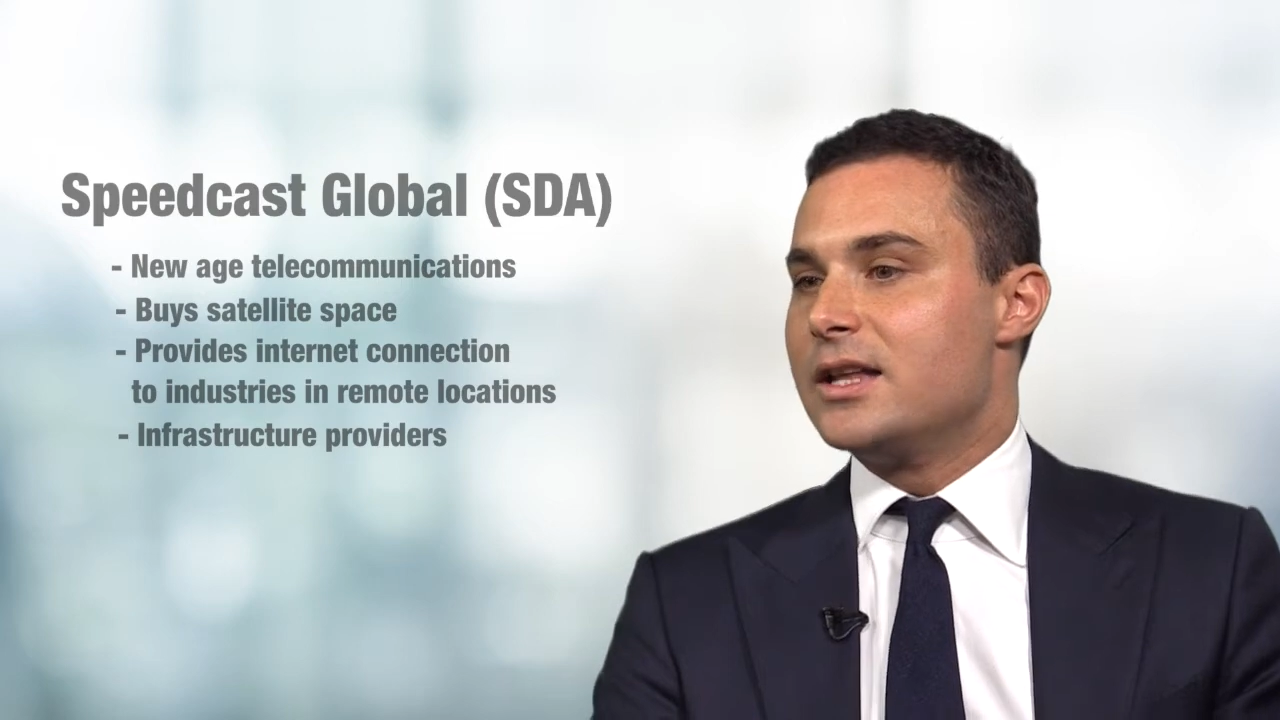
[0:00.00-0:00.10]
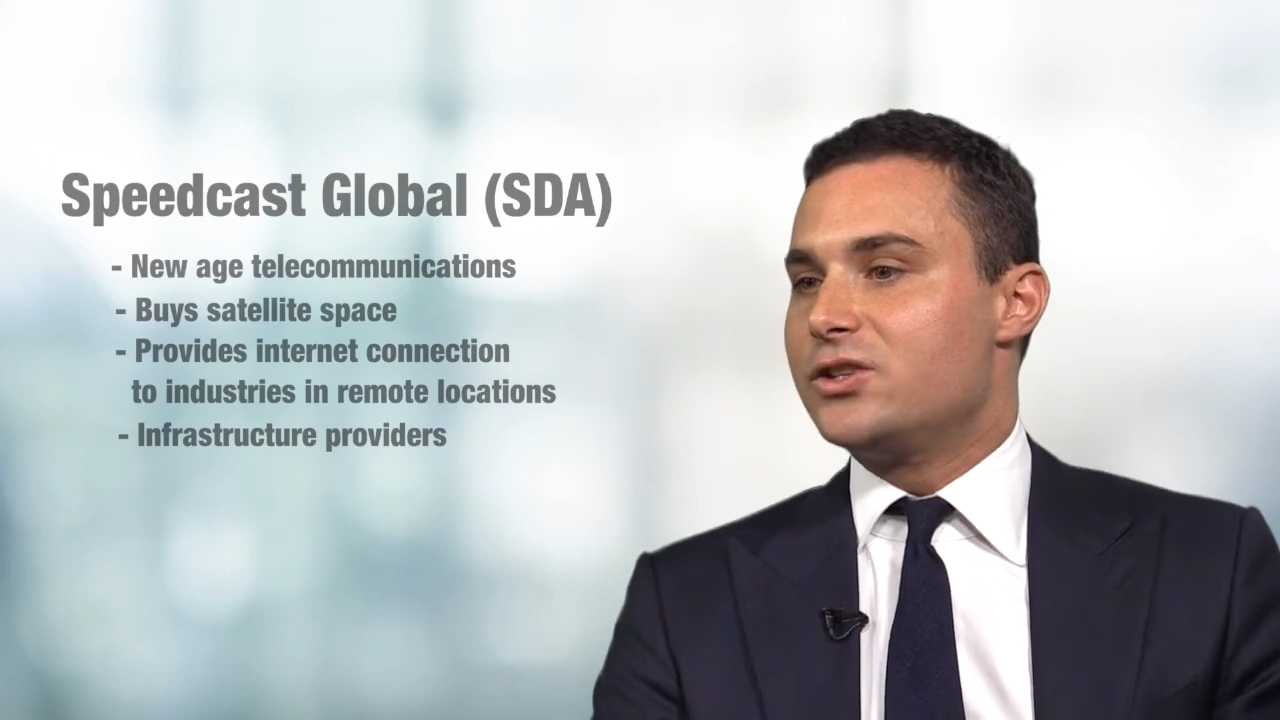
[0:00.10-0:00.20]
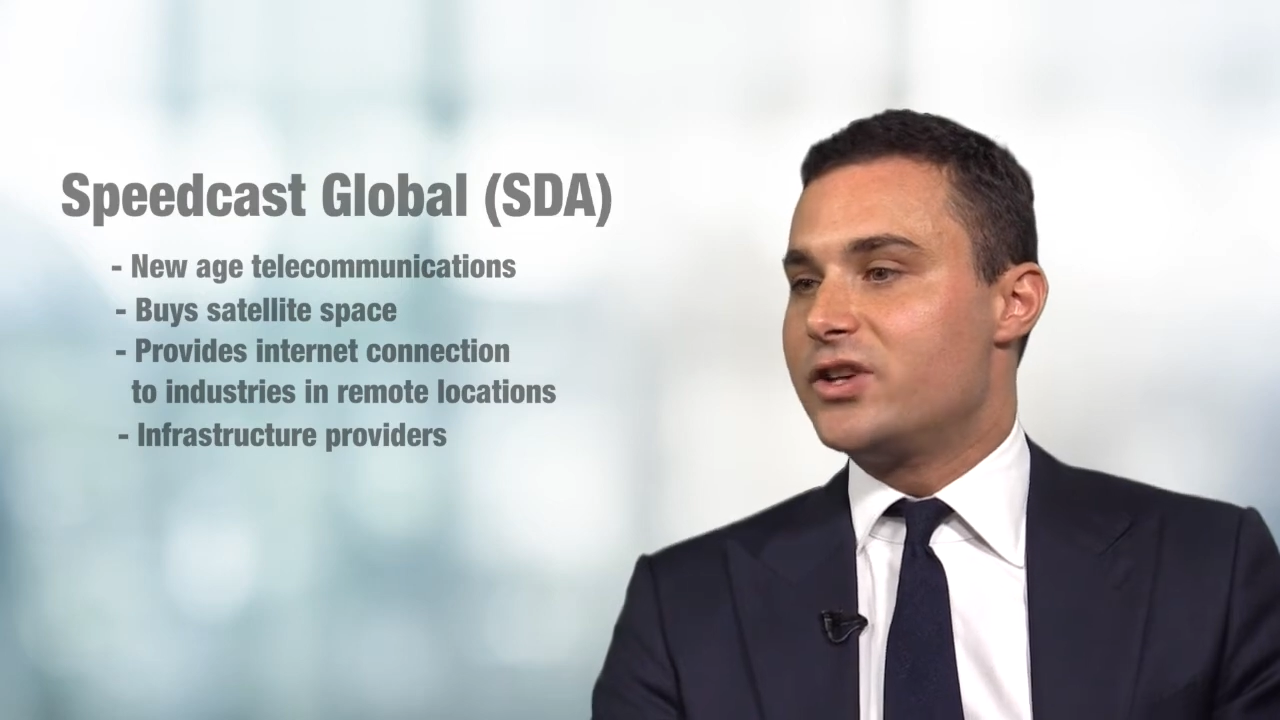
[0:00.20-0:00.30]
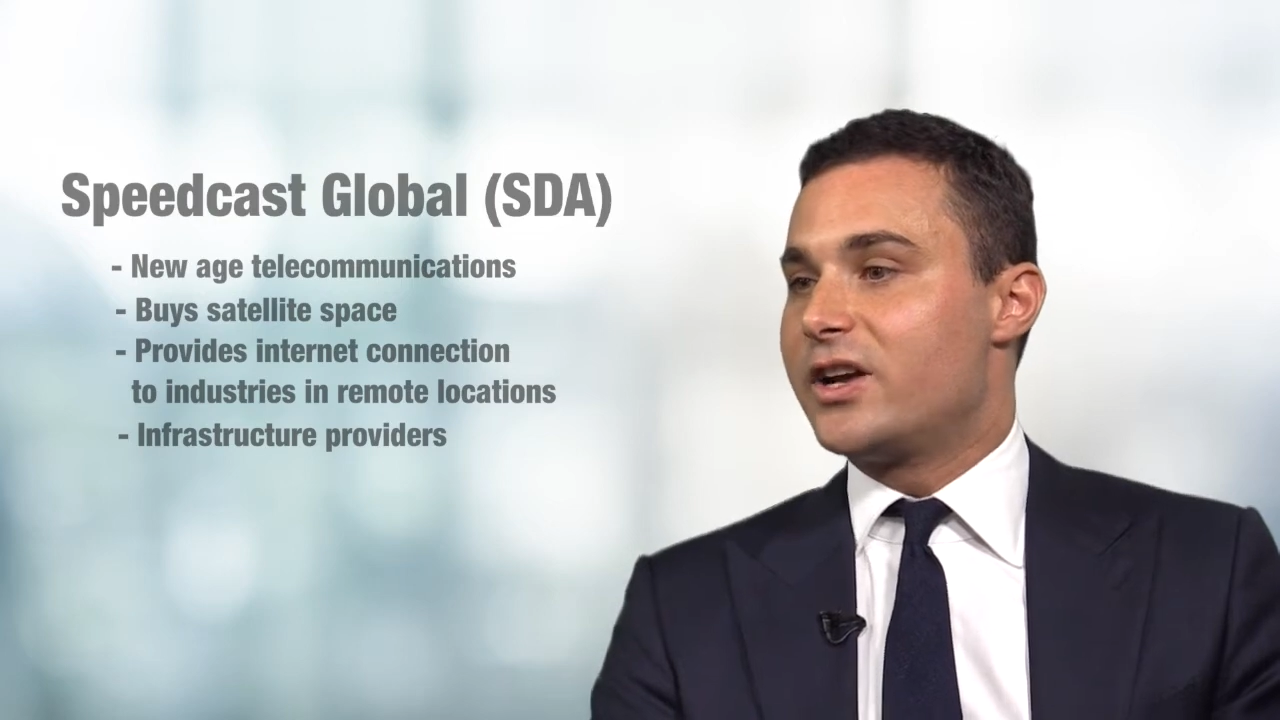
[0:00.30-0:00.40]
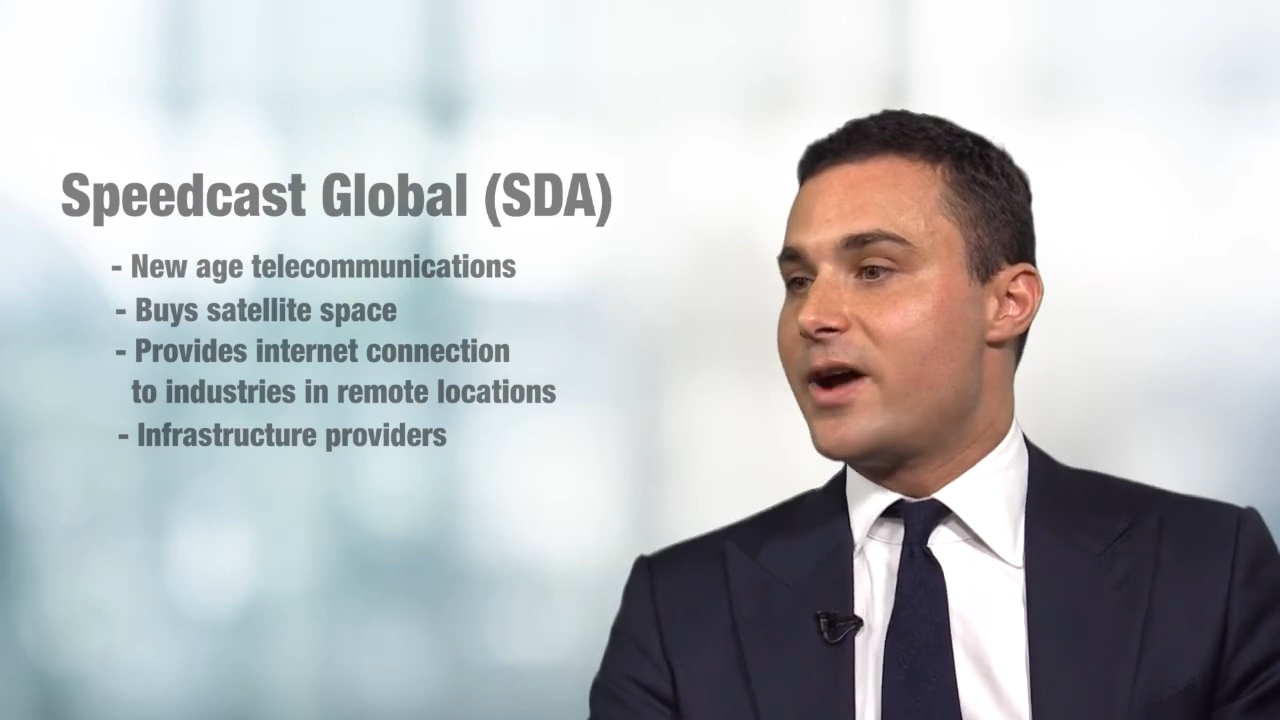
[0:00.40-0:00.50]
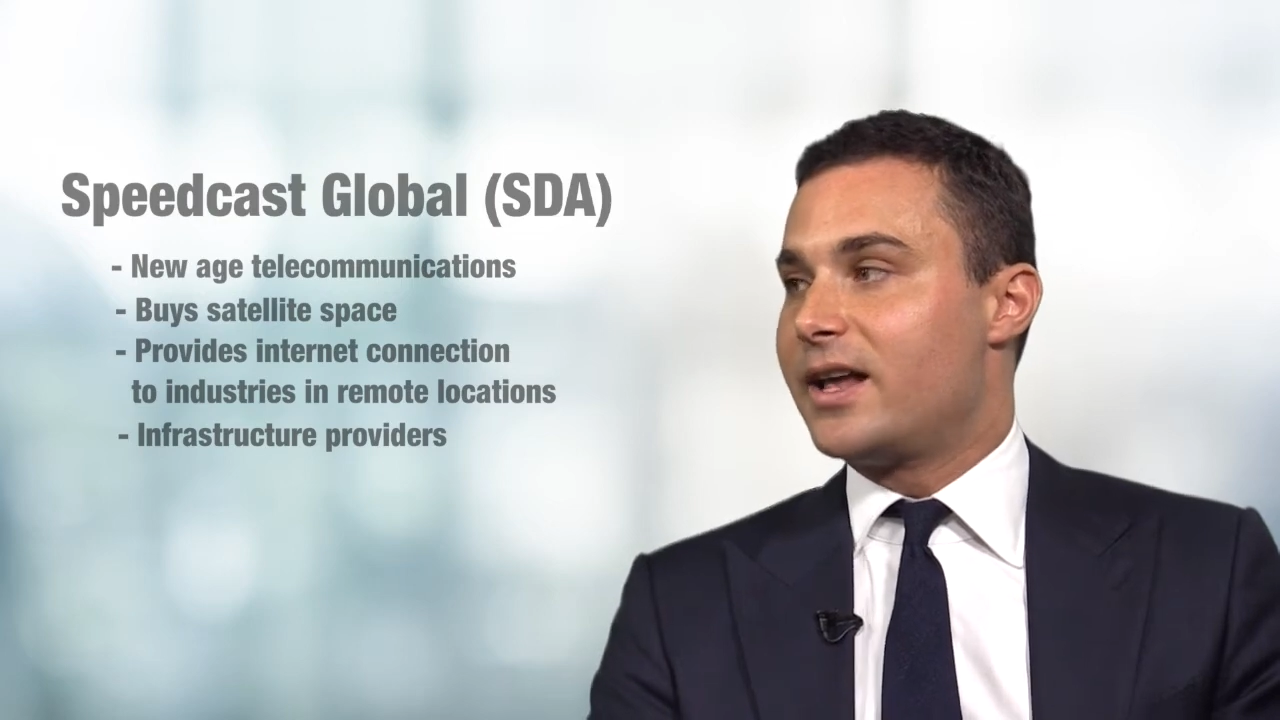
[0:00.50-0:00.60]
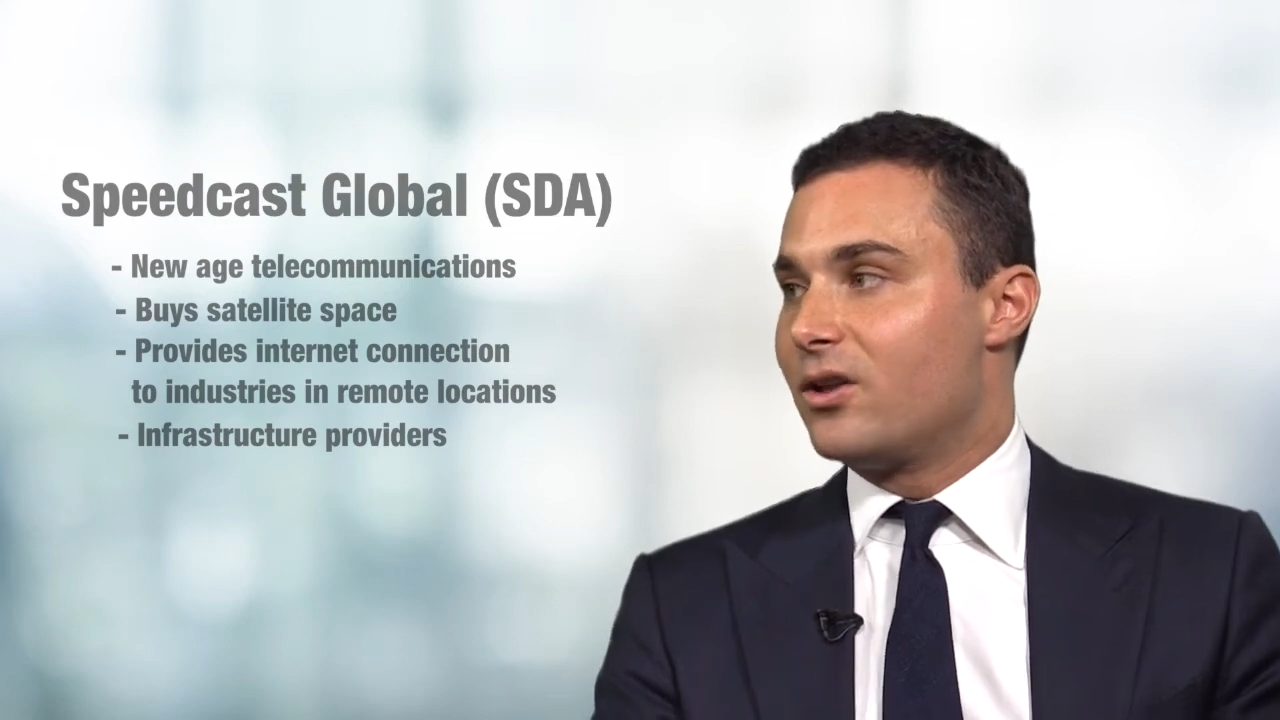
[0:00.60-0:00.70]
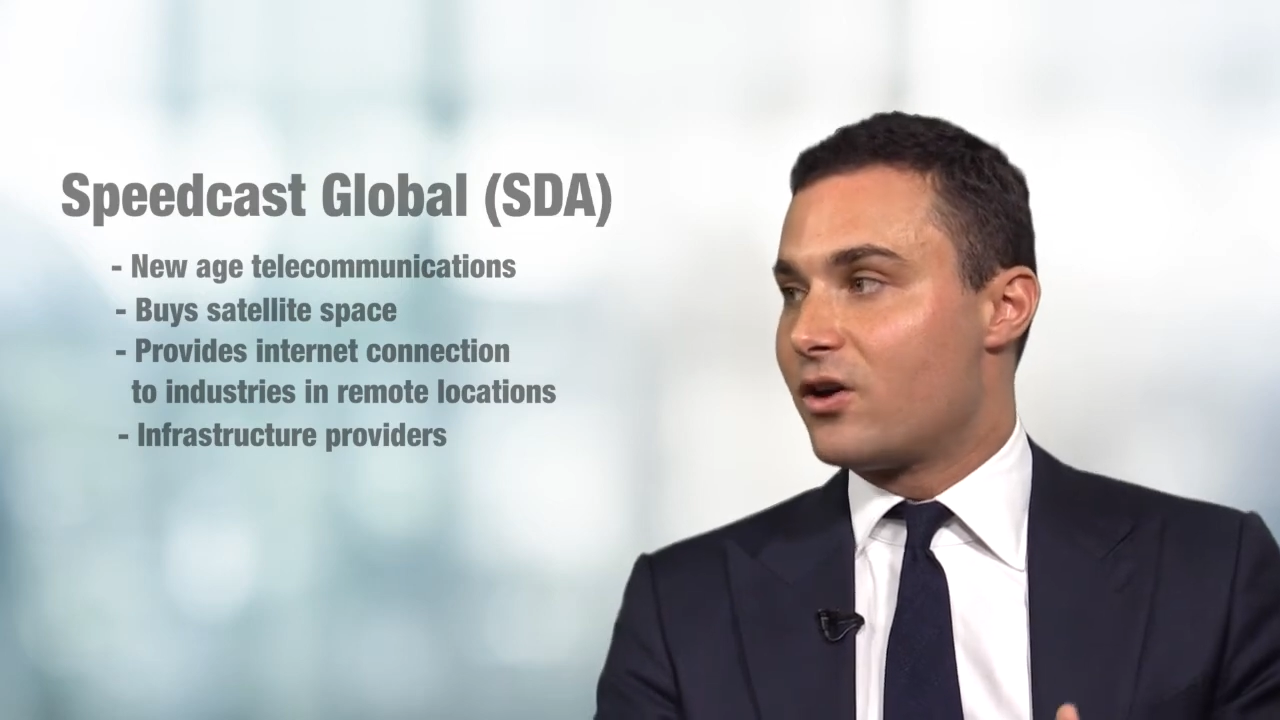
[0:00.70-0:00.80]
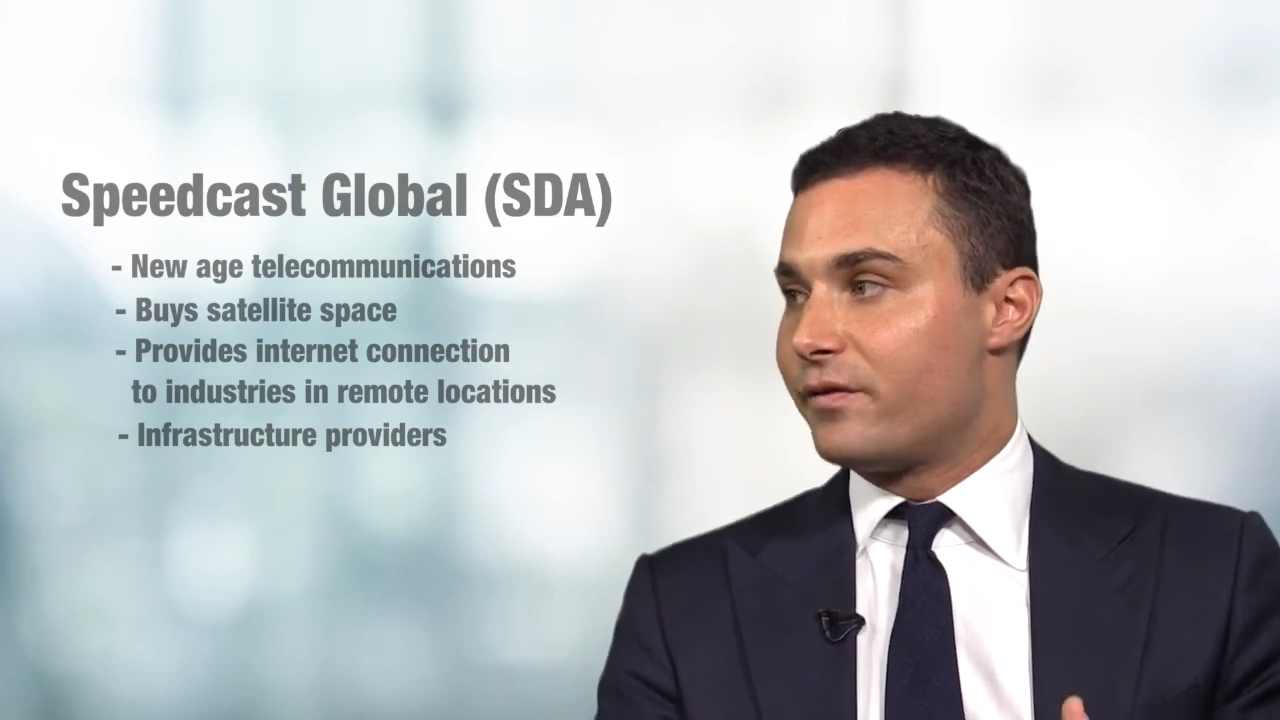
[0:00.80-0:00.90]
generating a lot of